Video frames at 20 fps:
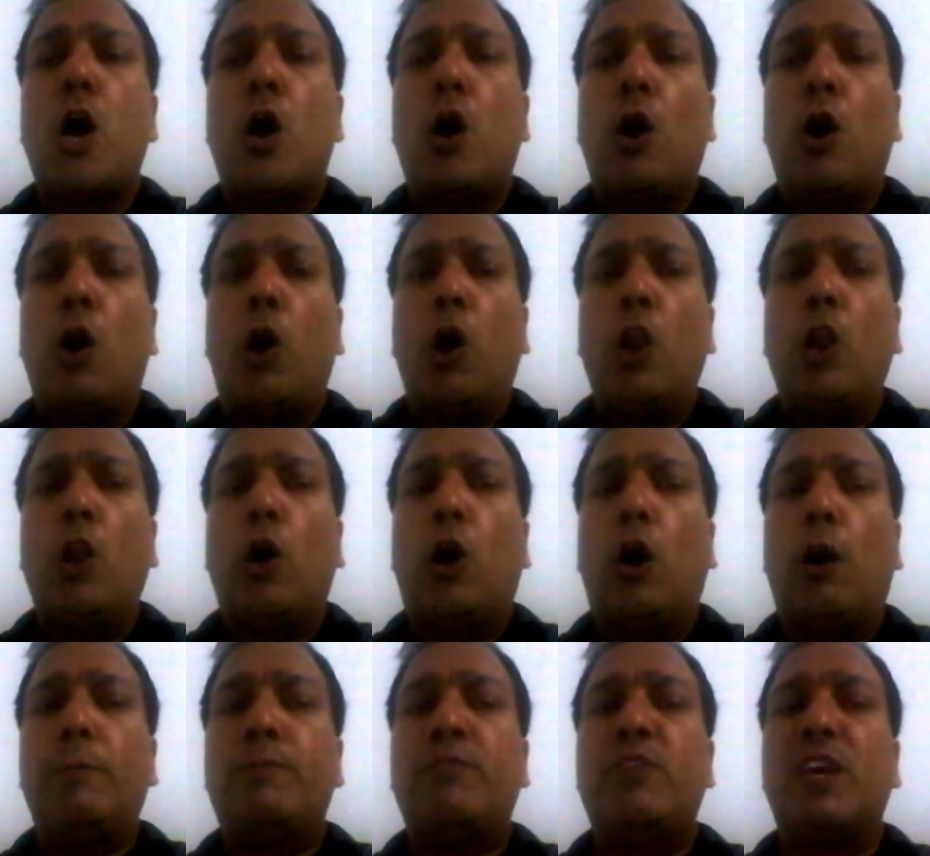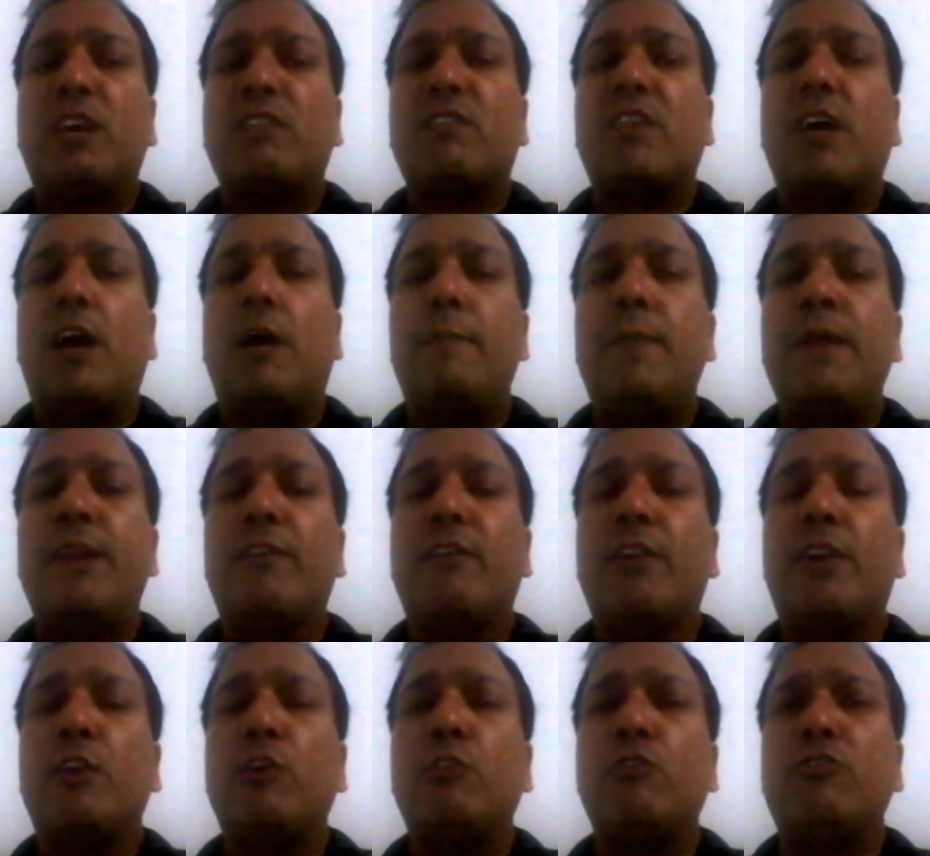all objects have been
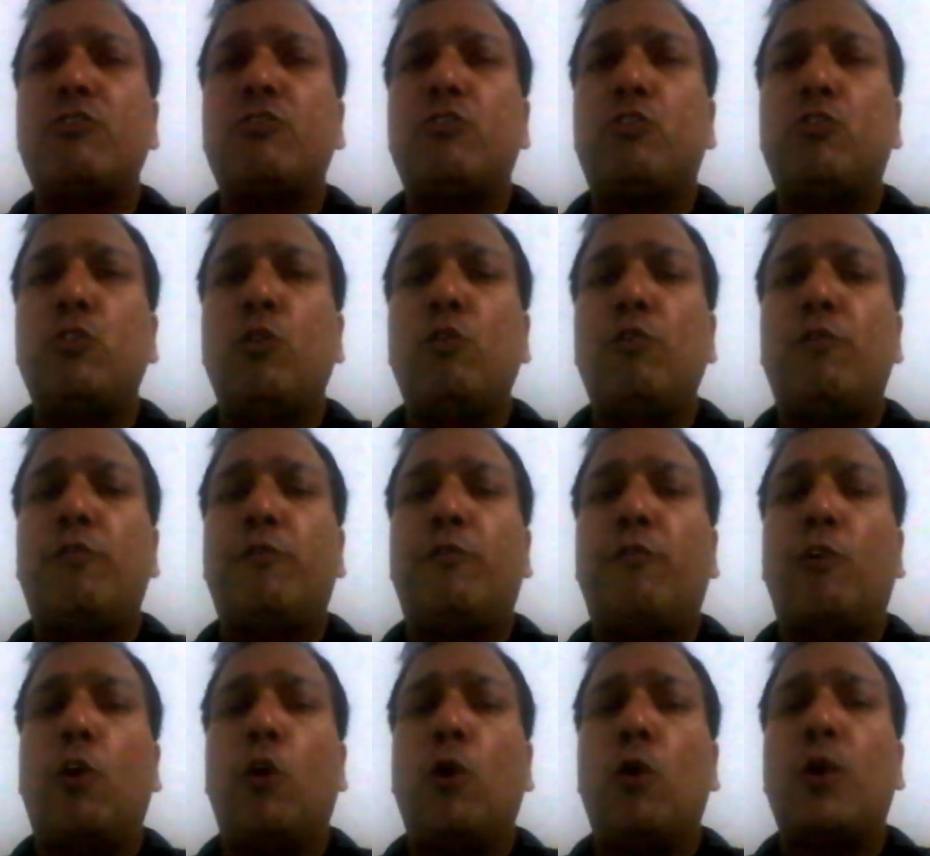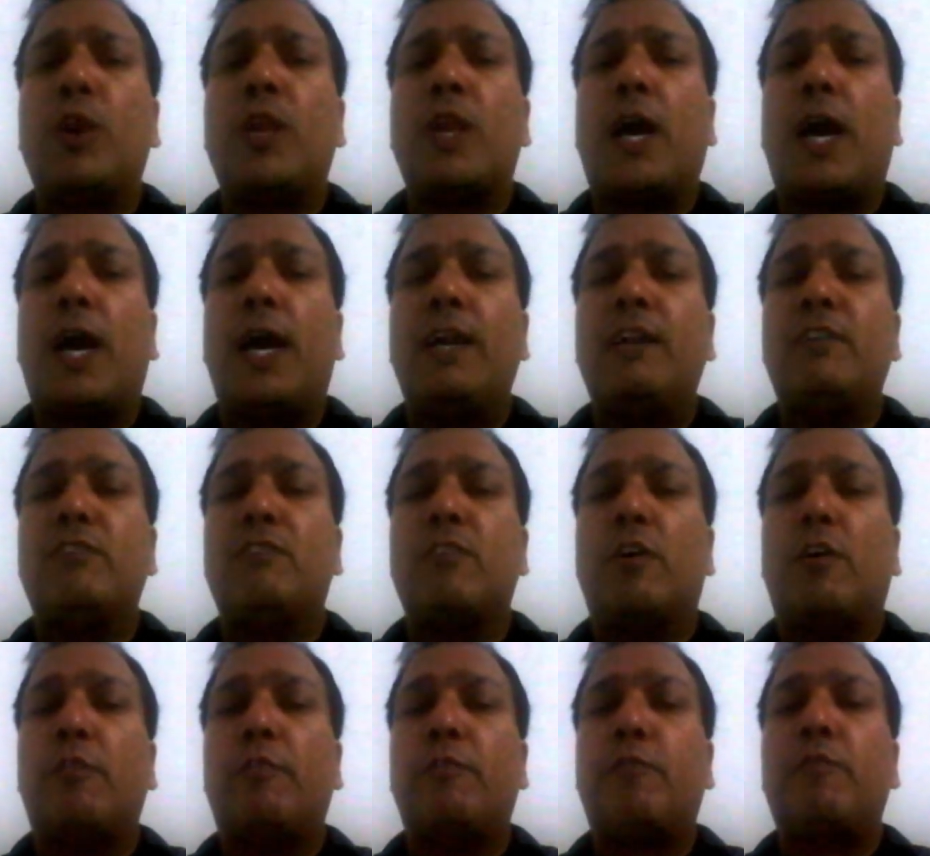reduced to 4 kinds
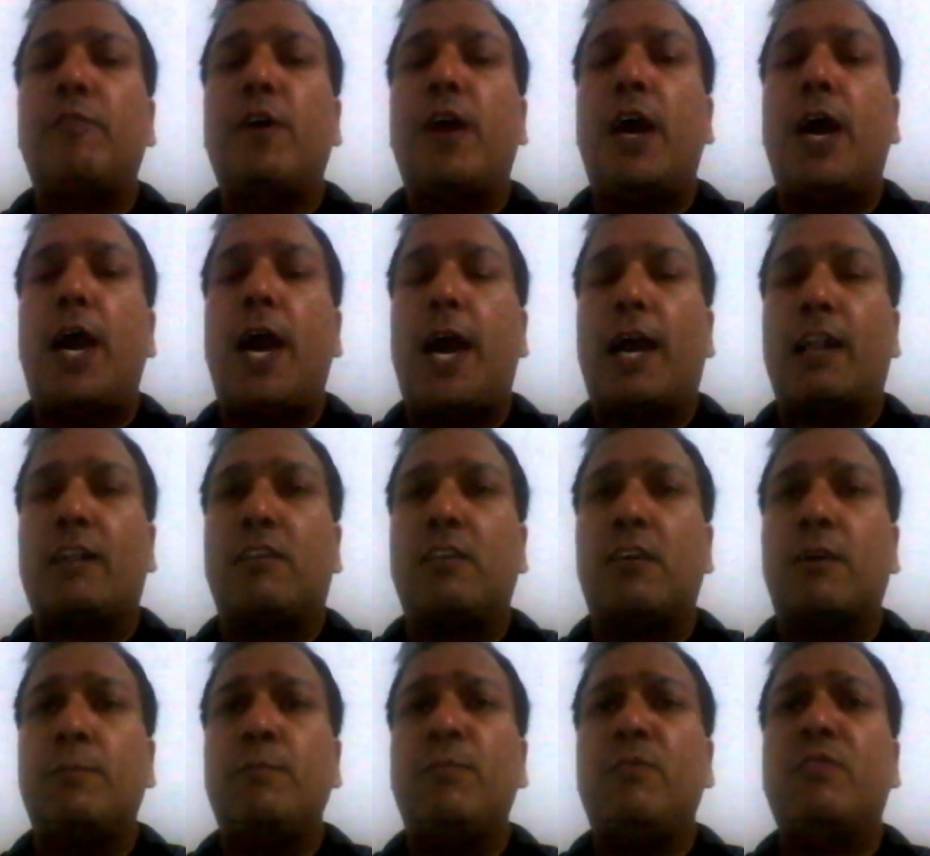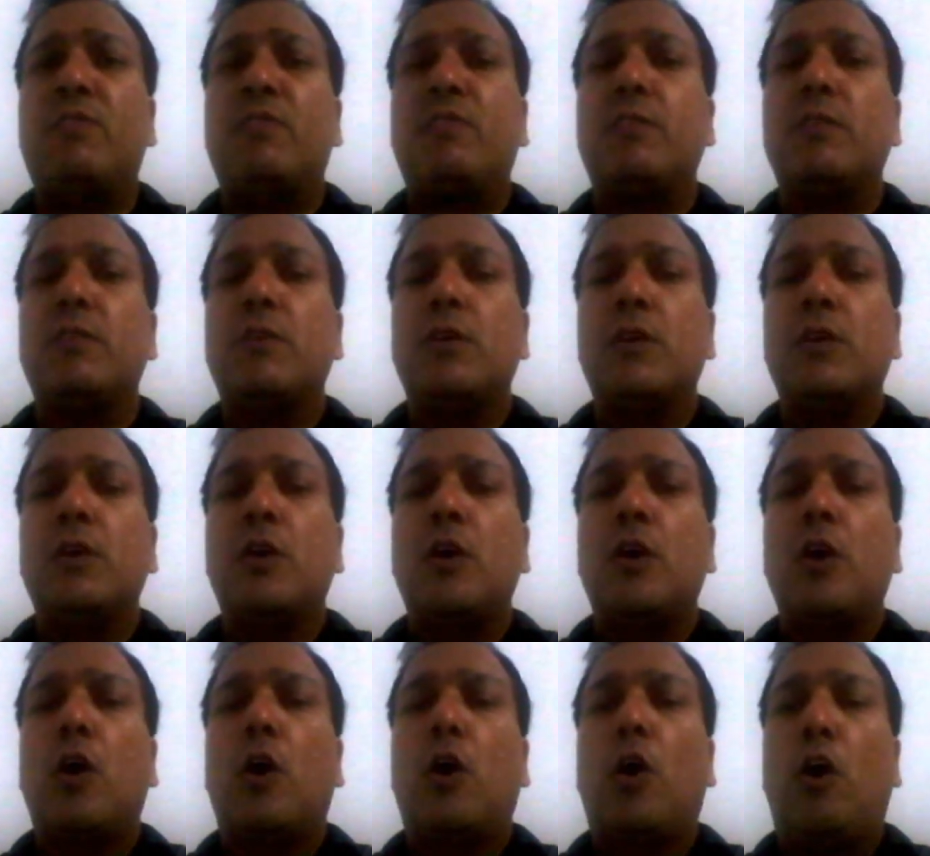of atoms
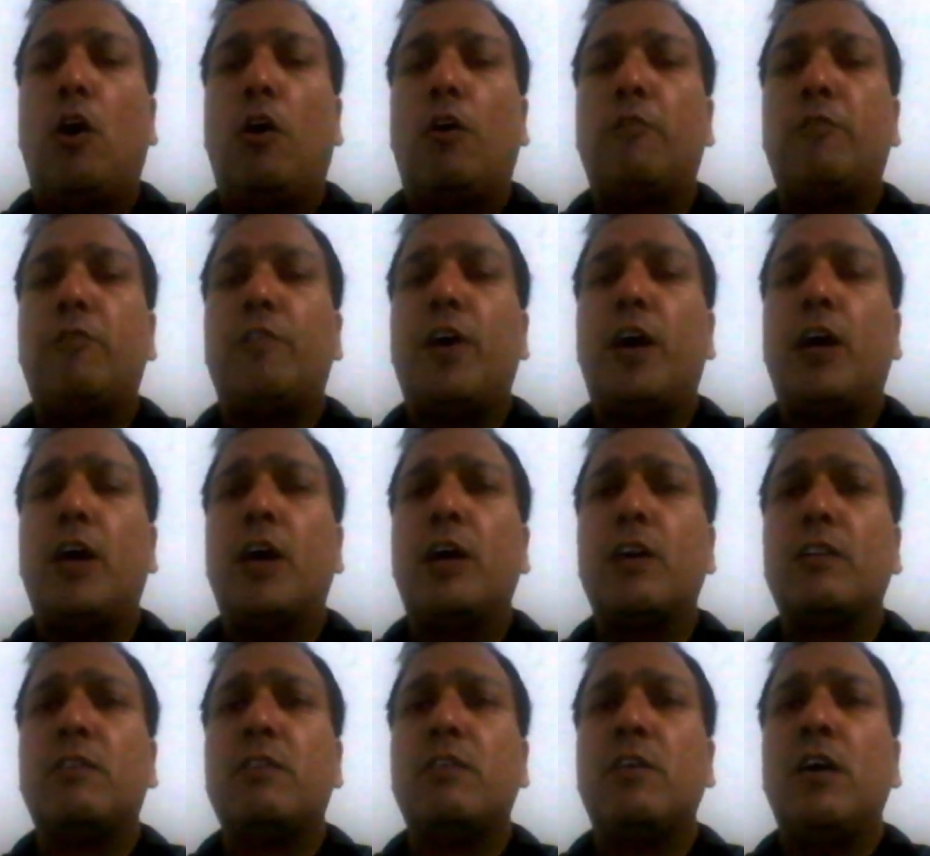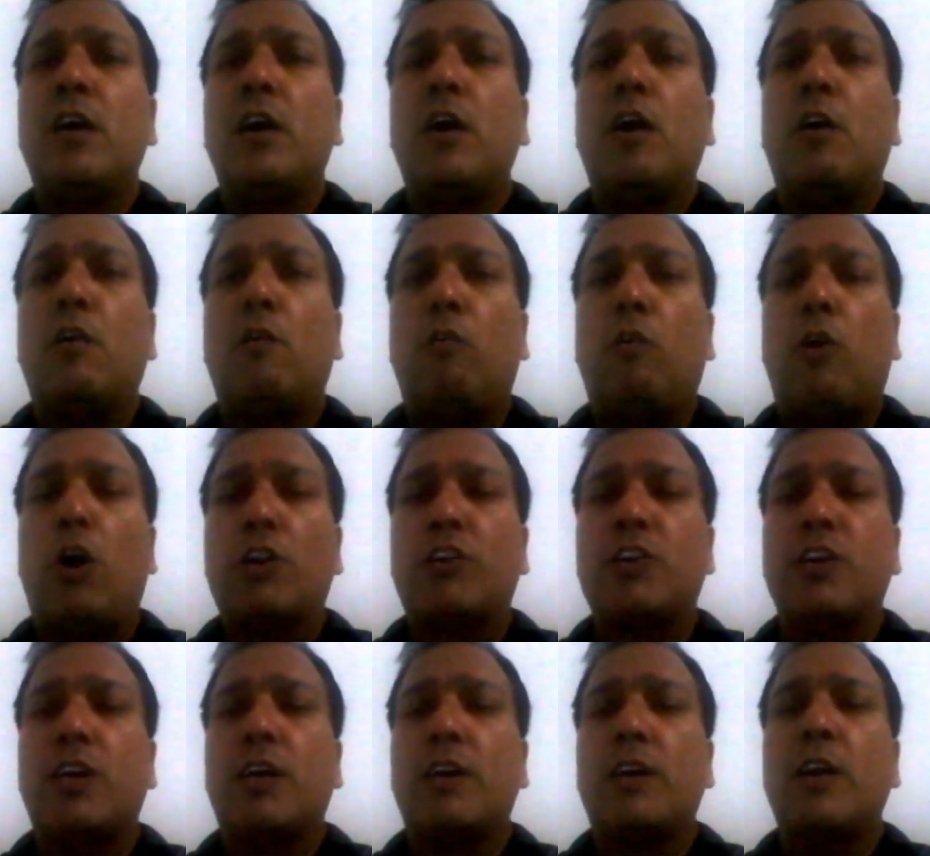of earth,
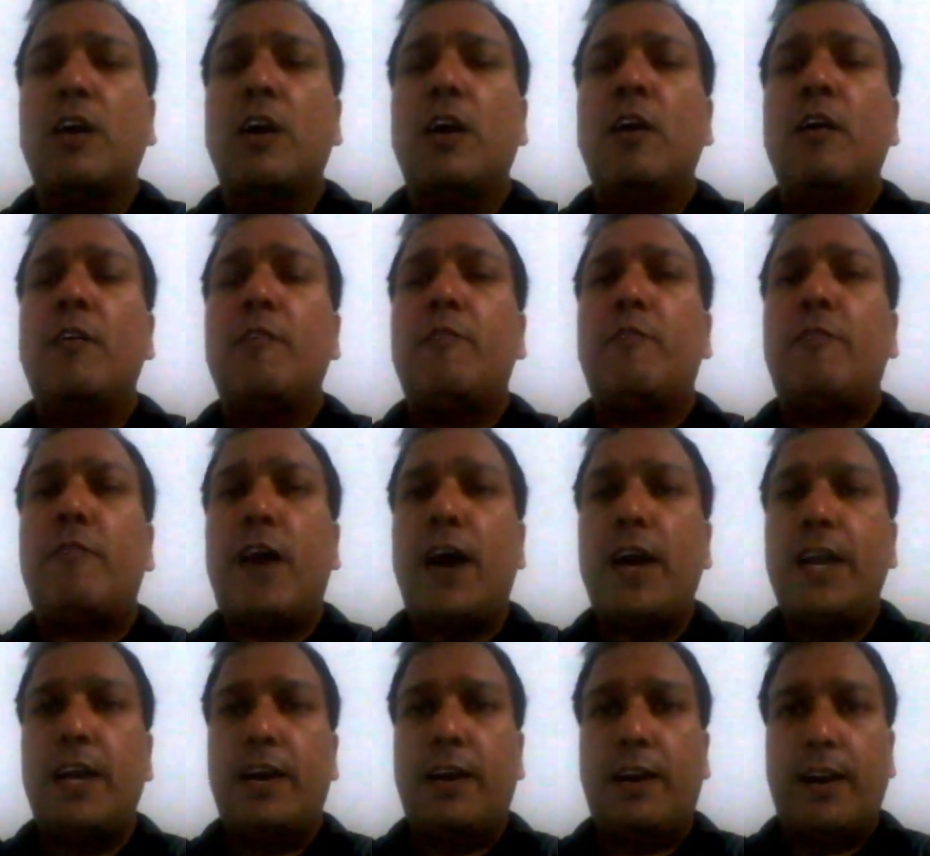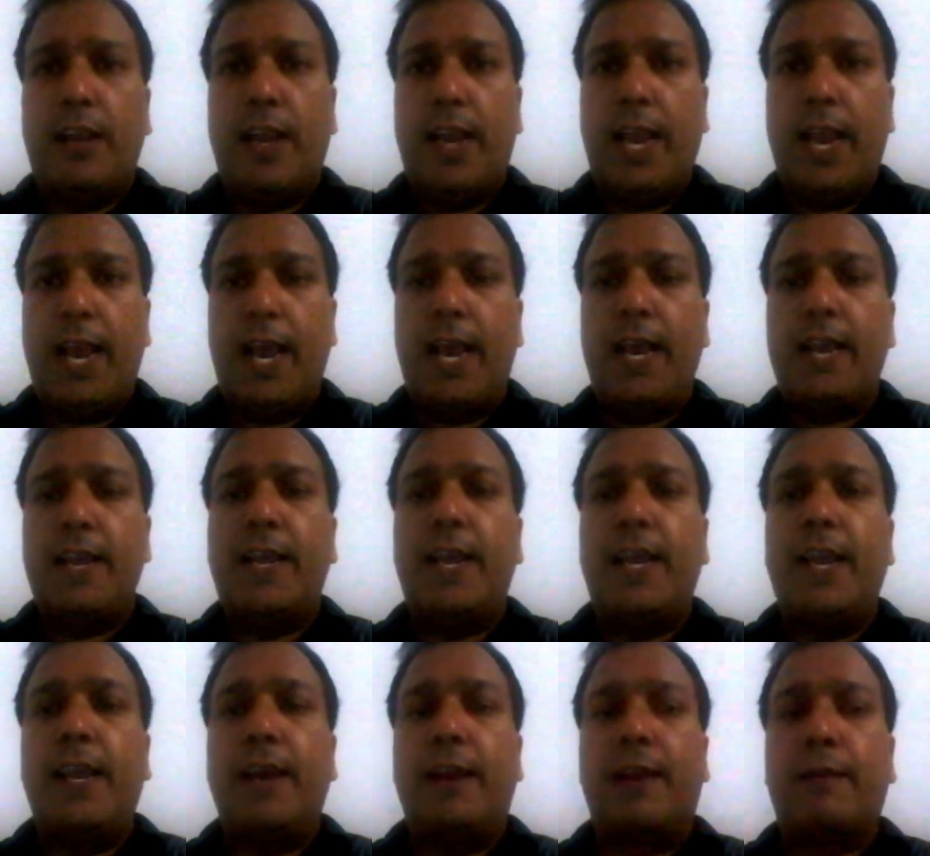water, fire, and
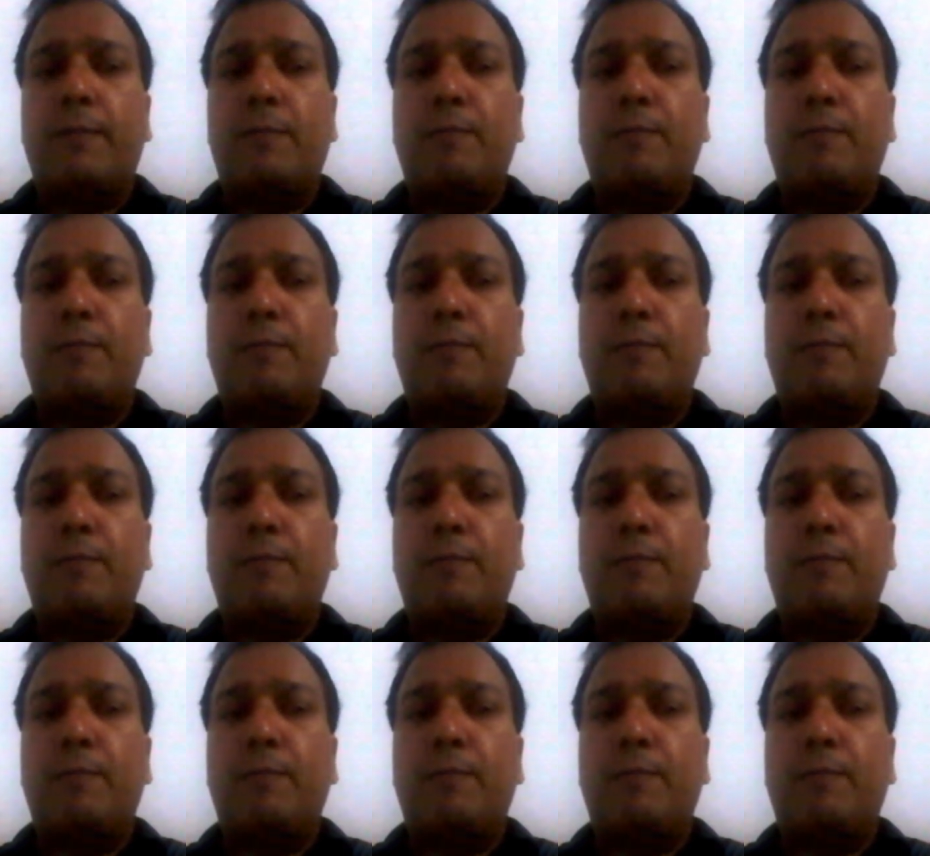air.